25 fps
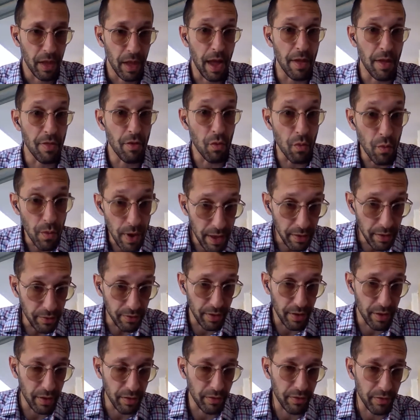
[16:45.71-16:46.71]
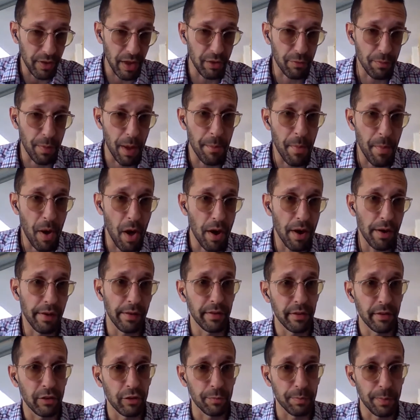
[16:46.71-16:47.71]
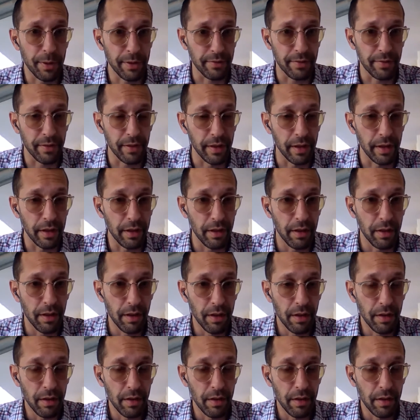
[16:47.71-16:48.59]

And the reason, says Maimonides explicitly,